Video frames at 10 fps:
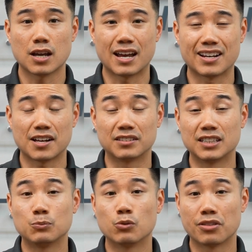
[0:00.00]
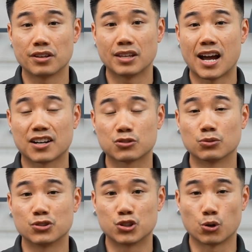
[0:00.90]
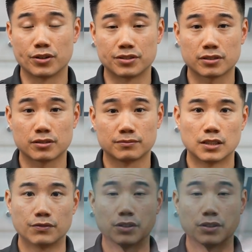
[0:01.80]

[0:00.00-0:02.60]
and not deep within the actual joint. If